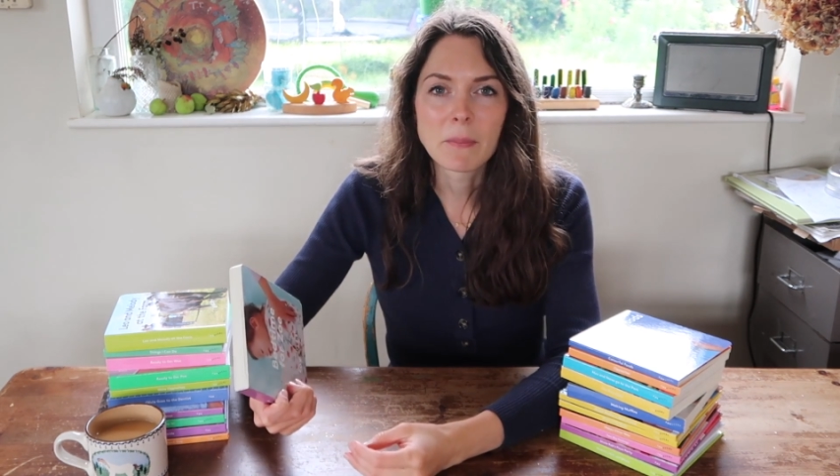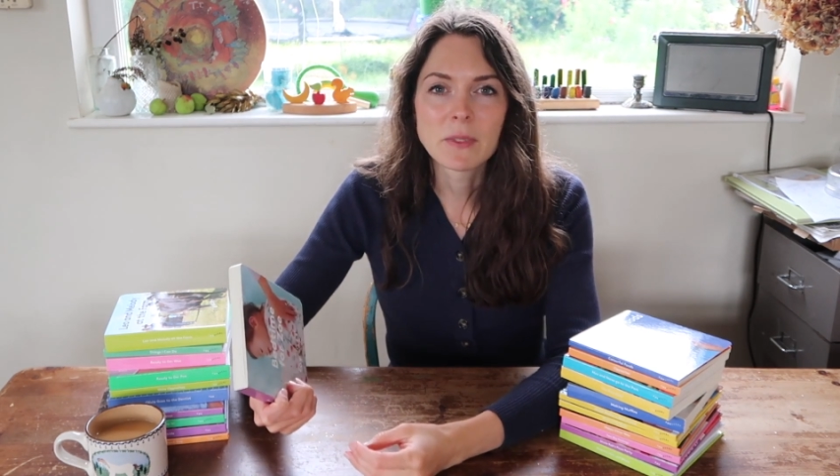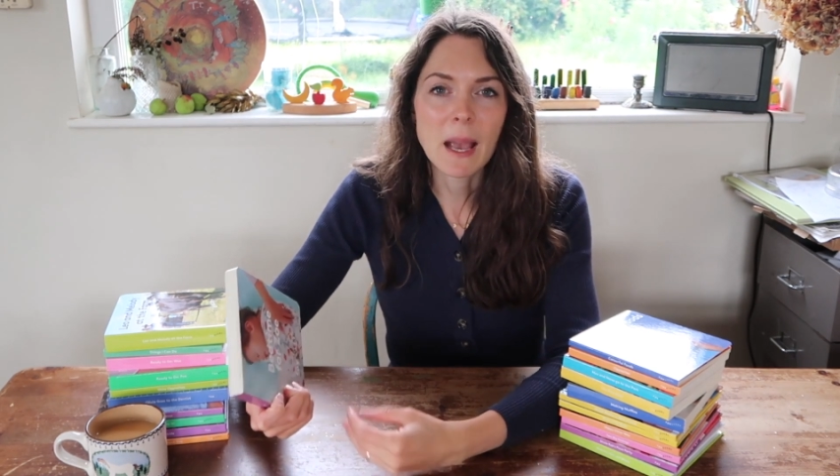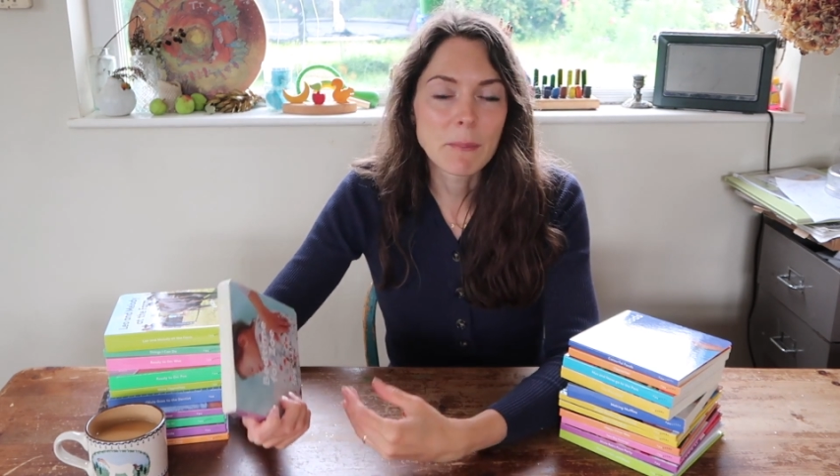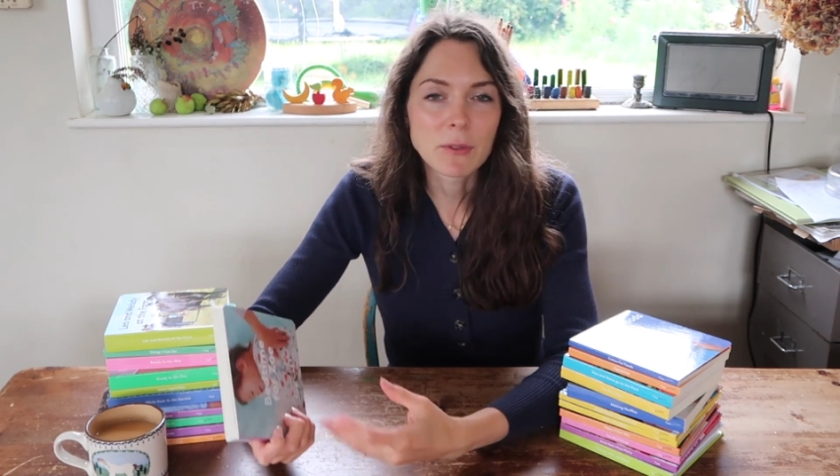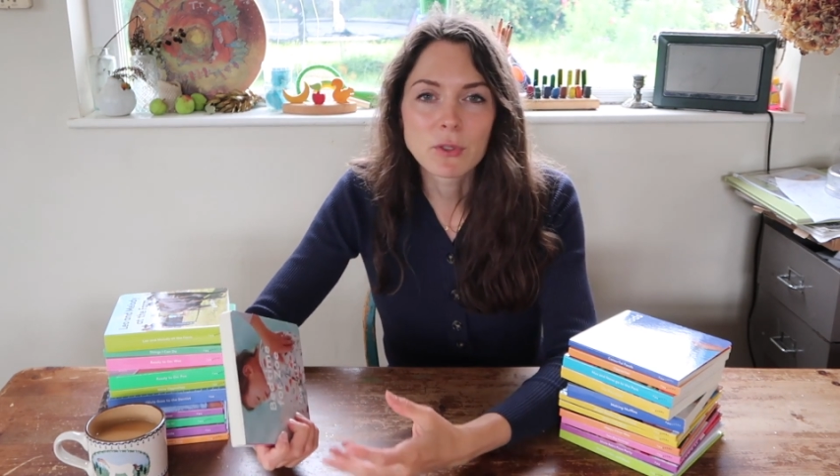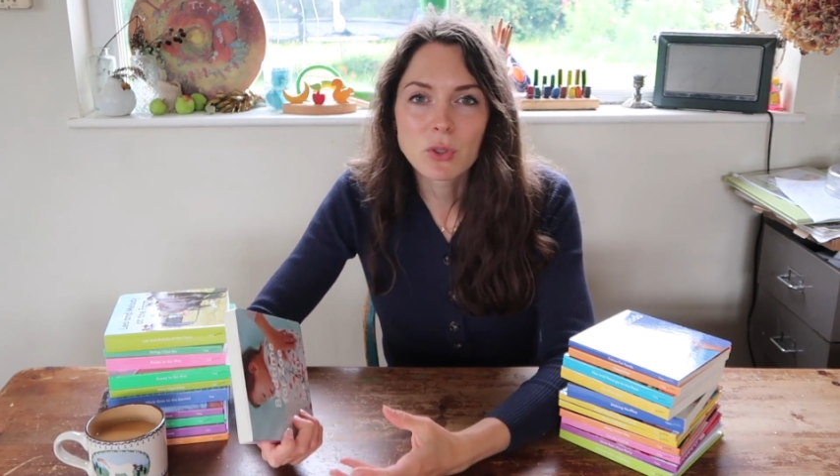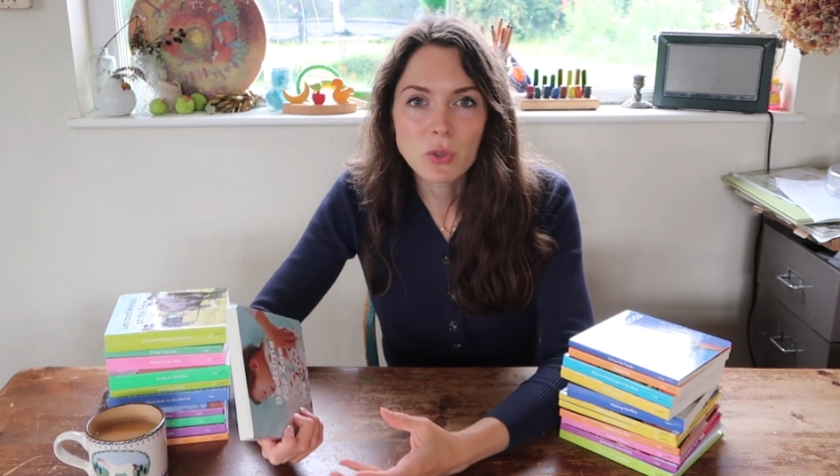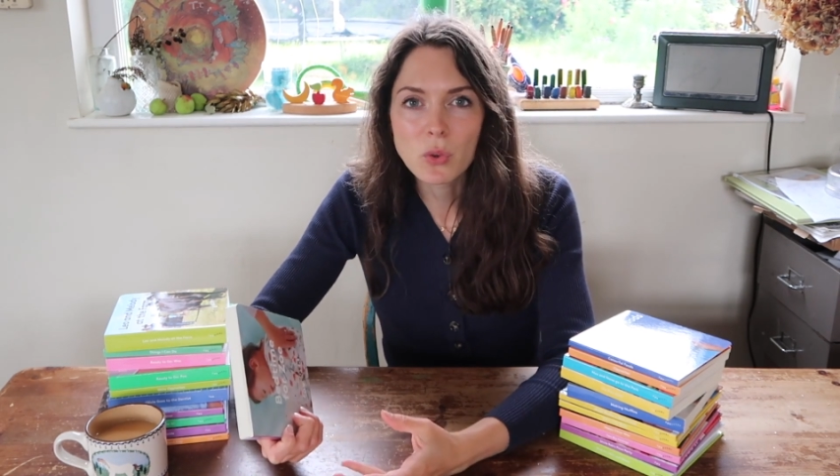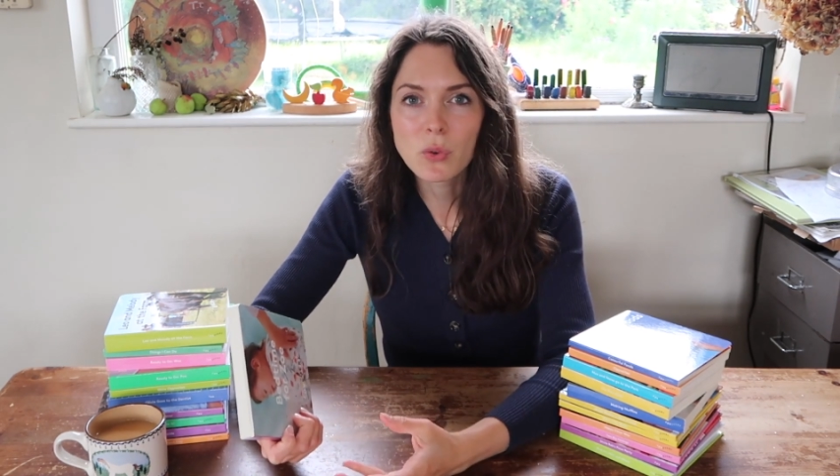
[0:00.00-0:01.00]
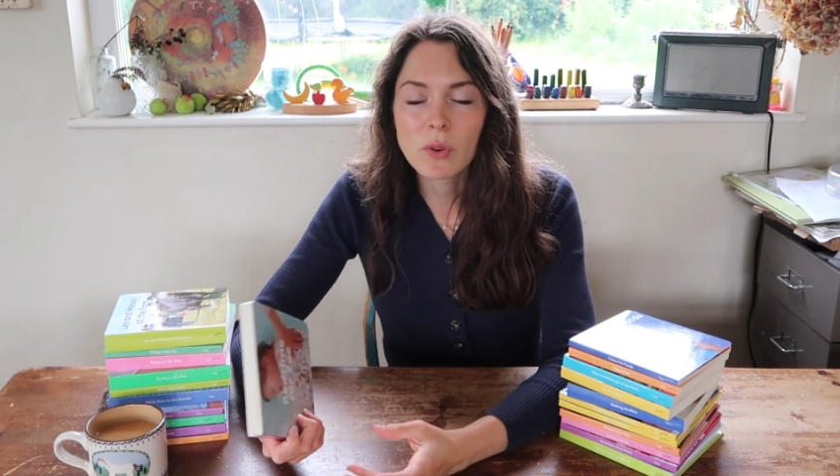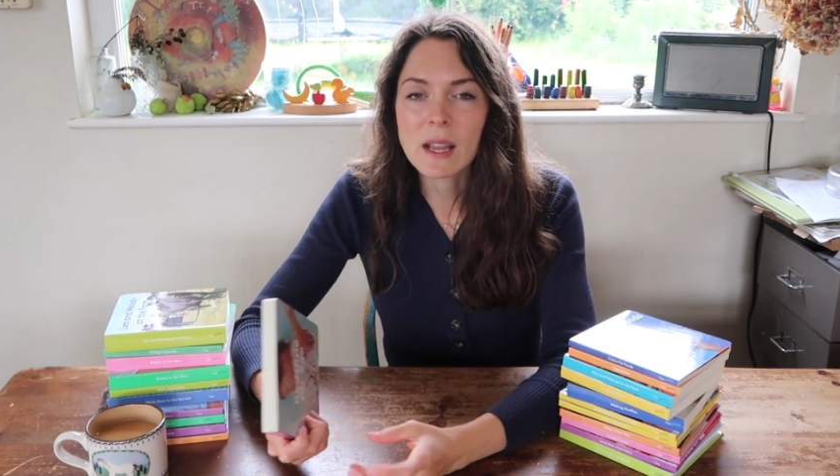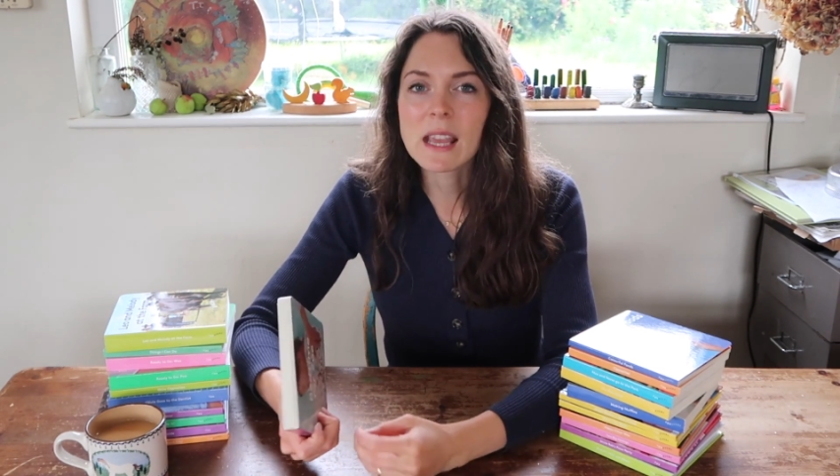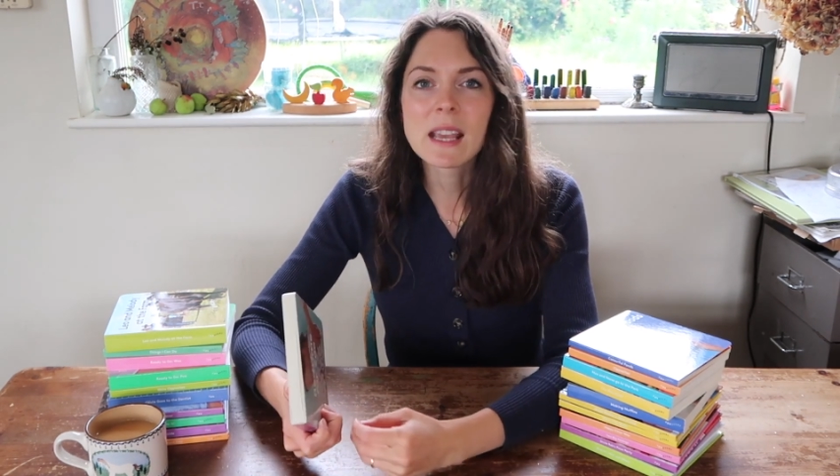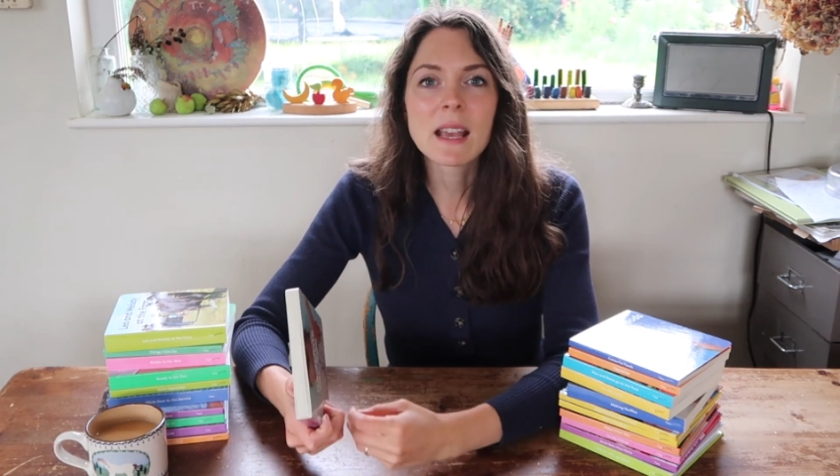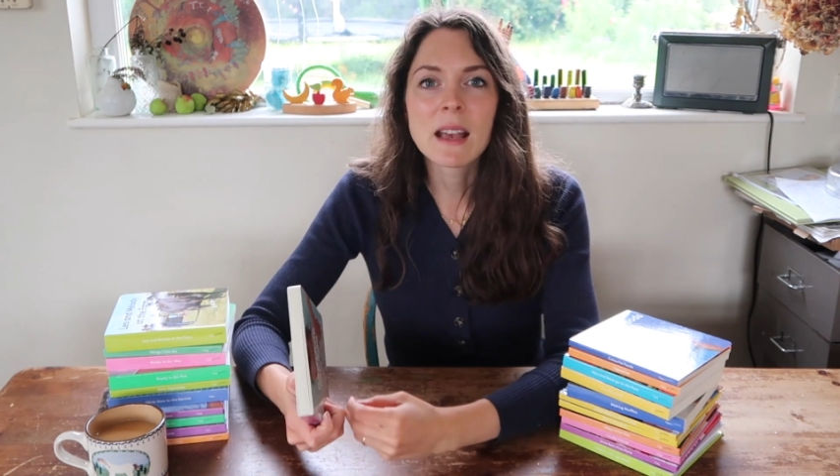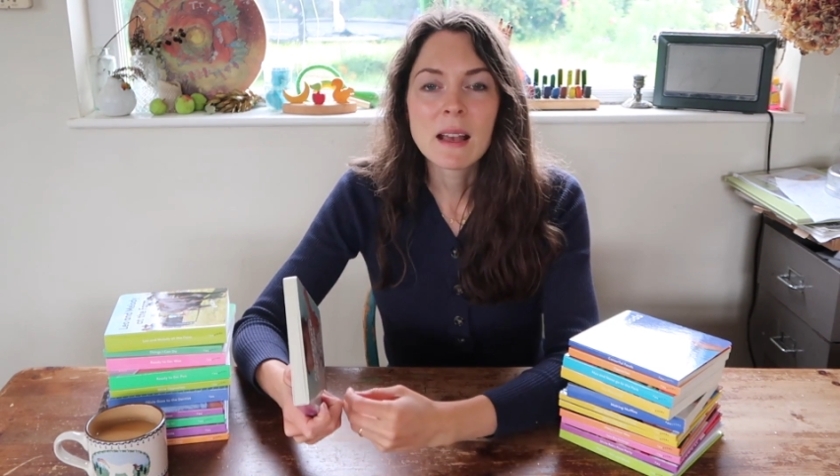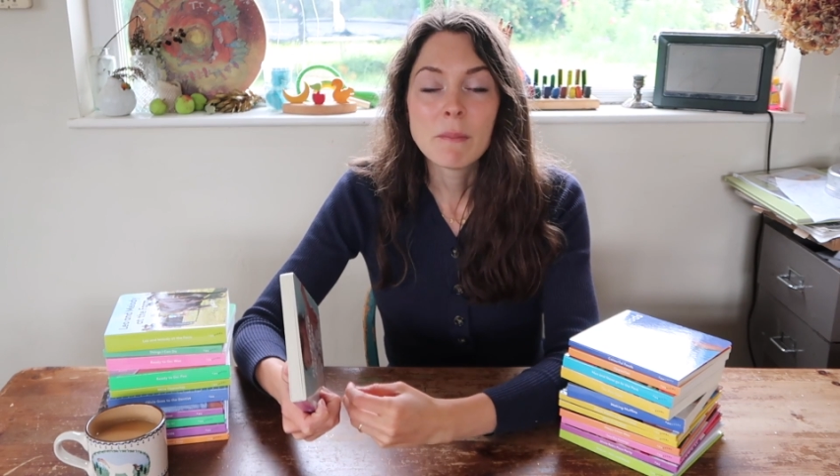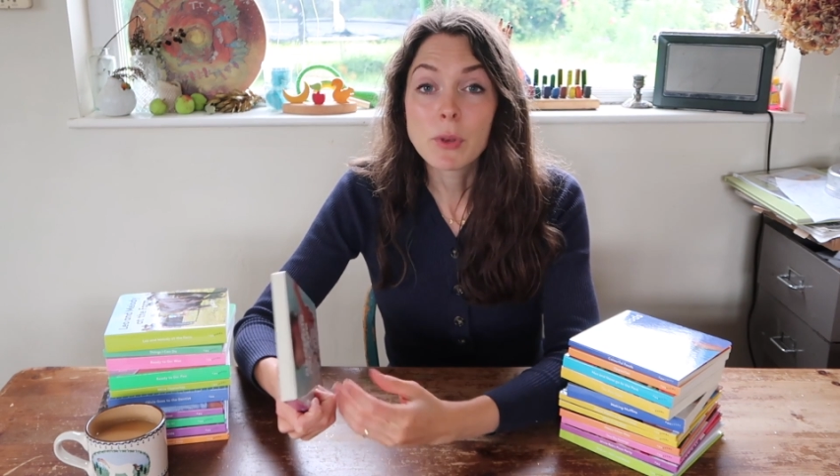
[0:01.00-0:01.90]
depth of story,